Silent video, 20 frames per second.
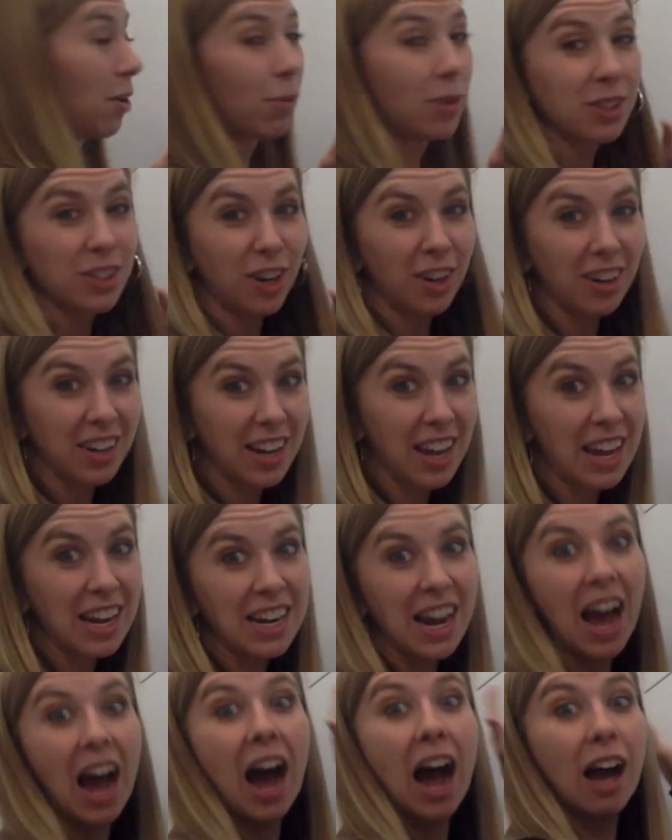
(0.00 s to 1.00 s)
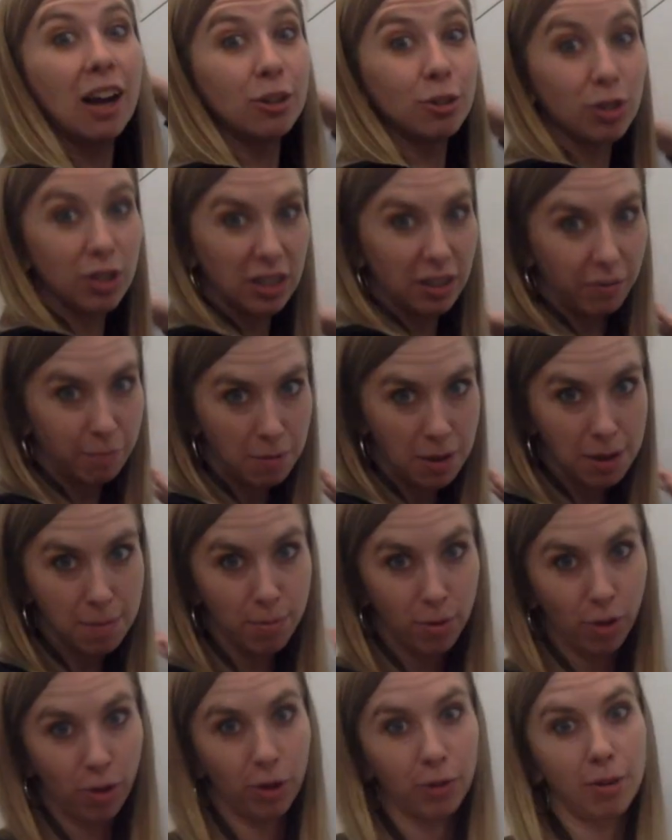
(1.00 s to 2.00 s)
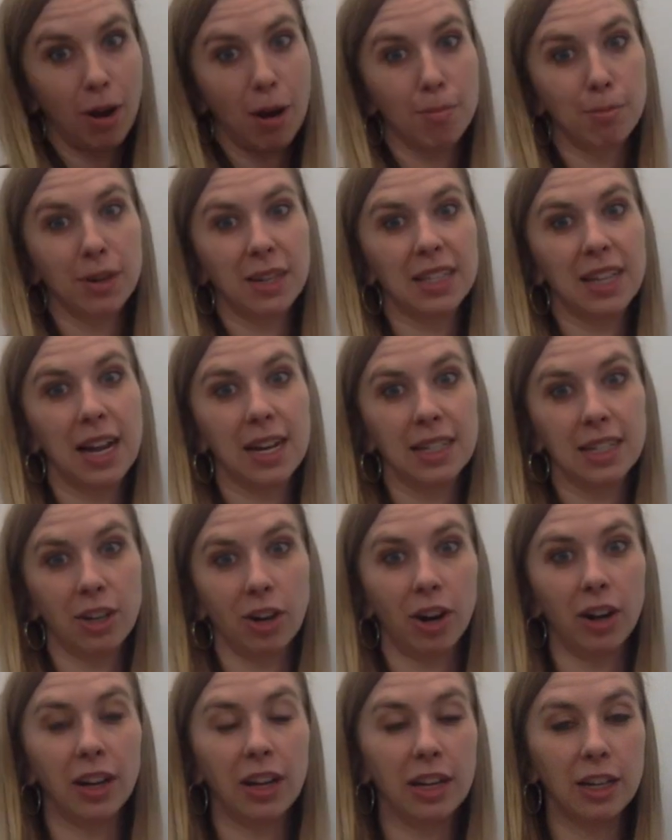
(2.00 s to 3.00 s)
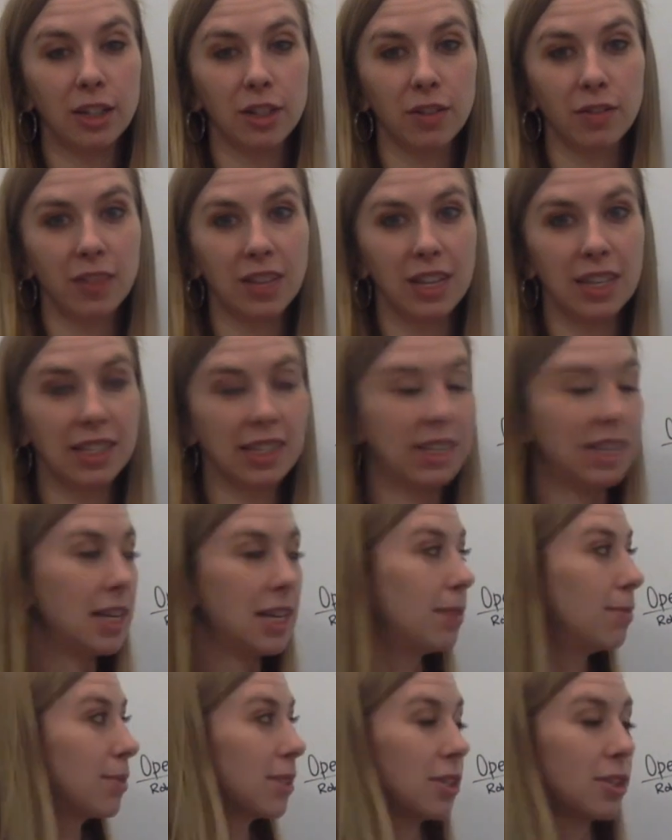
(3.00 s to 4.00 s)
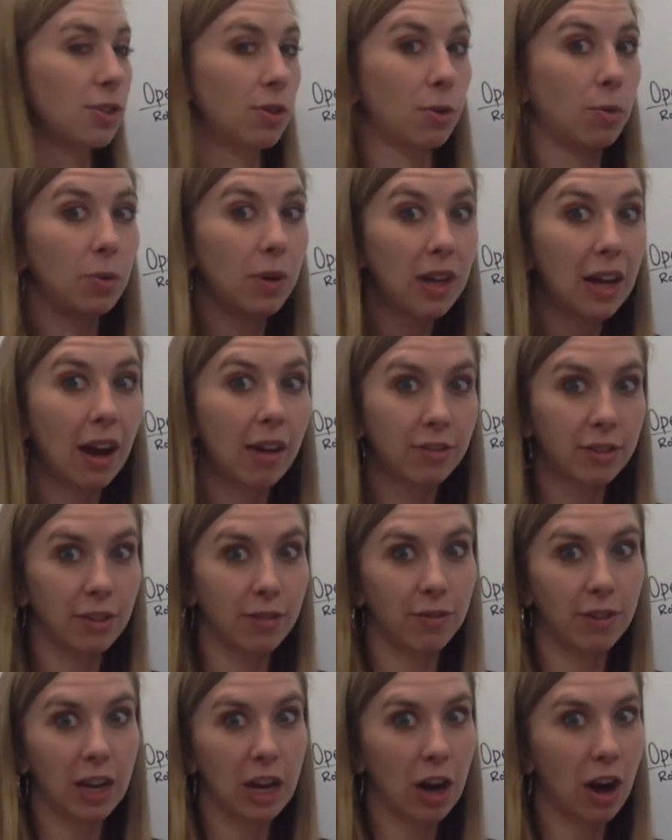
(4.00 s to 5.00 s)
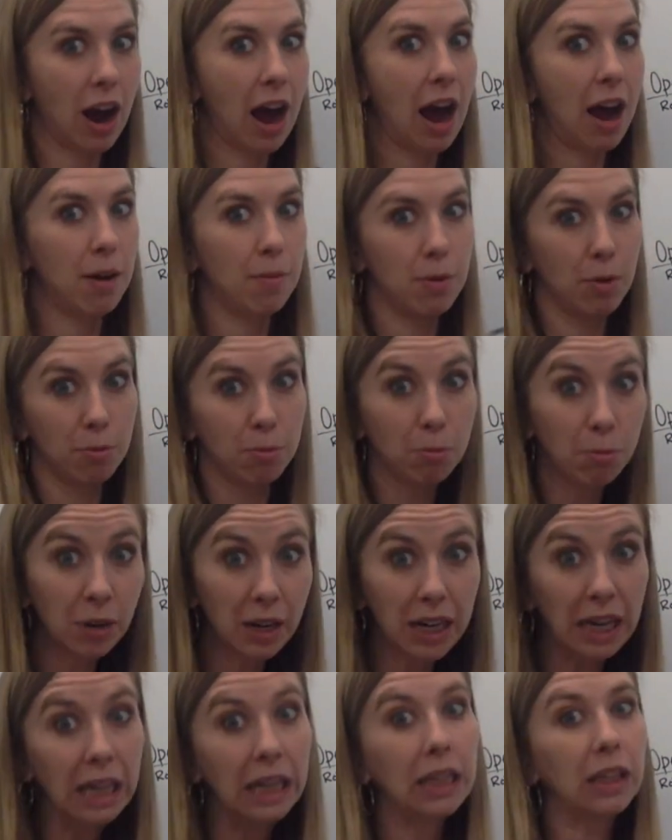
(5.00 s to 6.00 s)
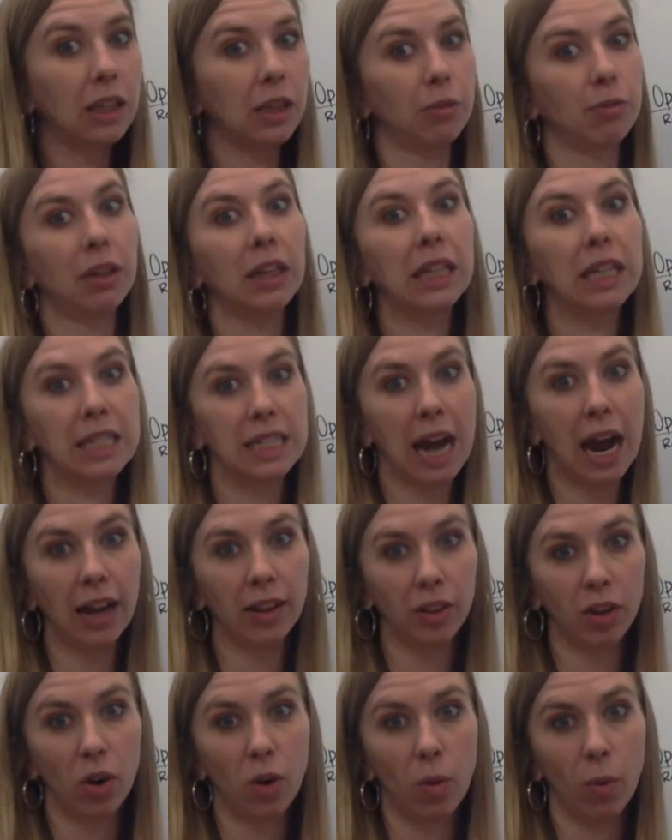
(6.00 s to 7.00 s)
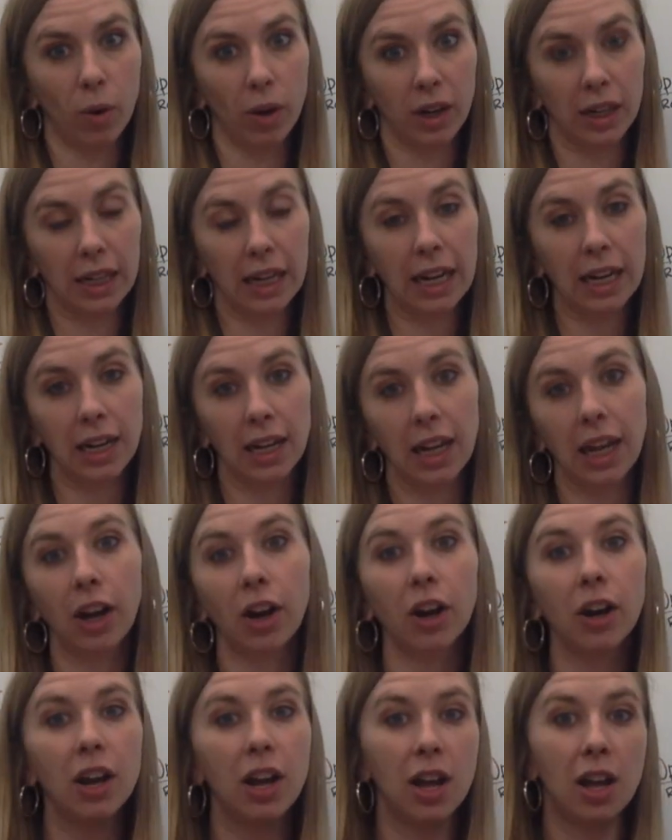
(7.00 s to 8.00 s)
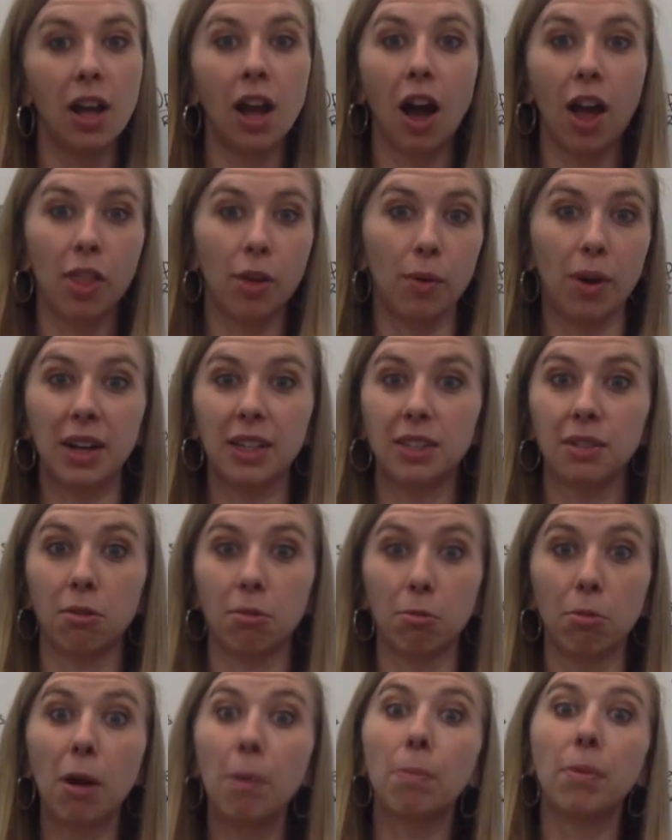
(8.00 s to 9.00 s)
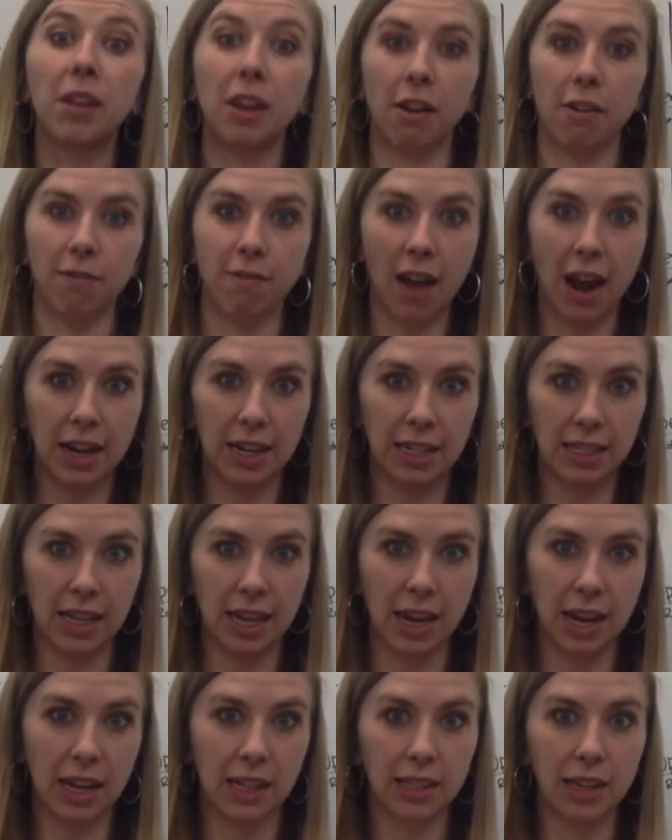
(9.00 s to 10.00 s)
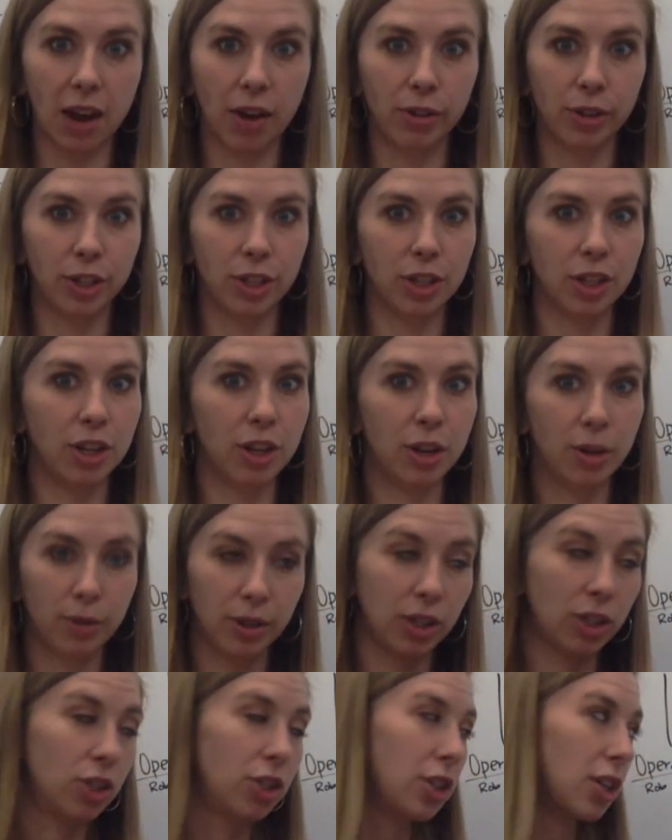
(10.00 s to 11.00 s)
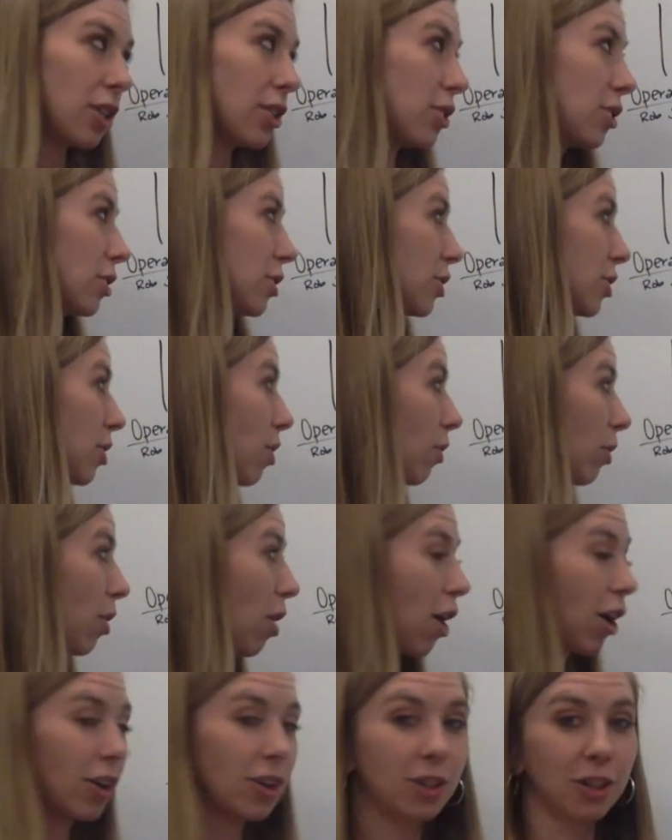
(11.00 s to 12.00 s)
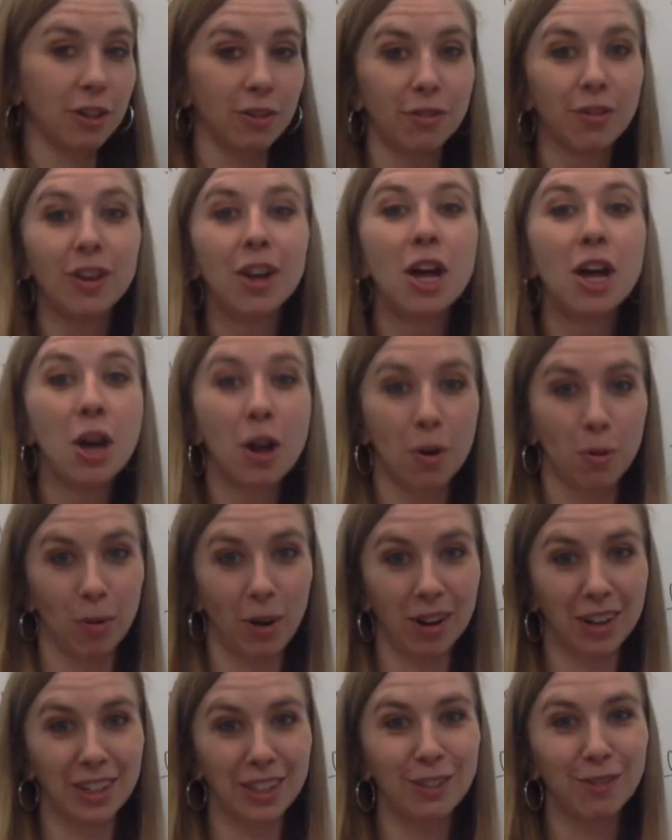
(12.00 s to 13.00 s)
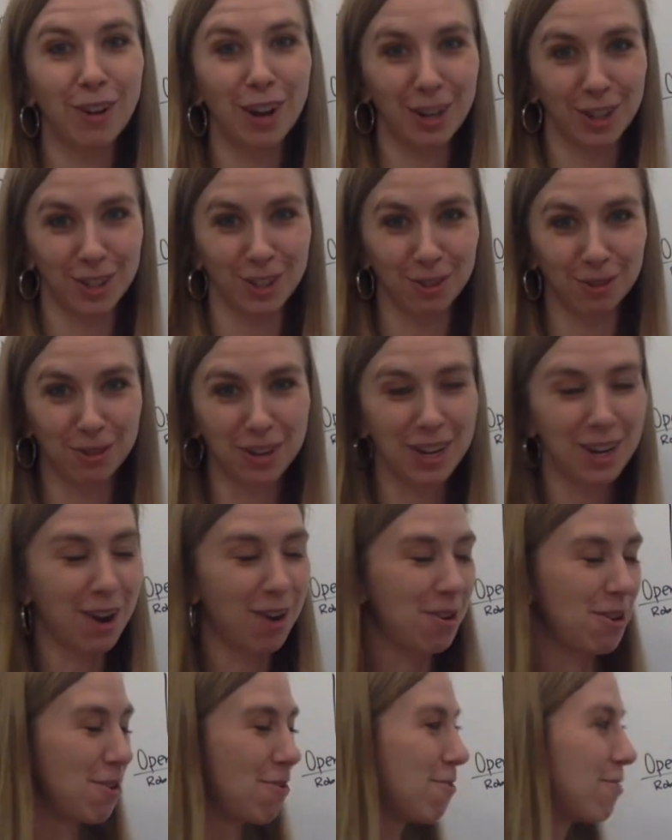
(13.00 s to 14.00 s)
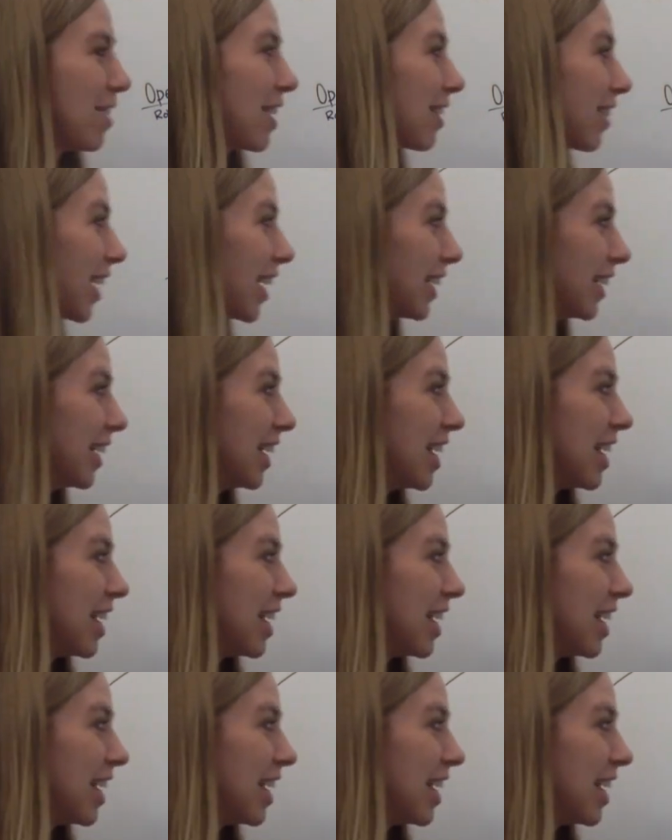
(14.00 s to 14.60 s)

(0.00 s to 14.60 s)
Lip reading: We're starting to get into hundreds of people are represented on each of these teams. And so we have to figure out how to be really, really tightly coordinated here. Otherwise, the rippling effect as it gets out to you is just so large. If we're dysfunctional, we know you feel it.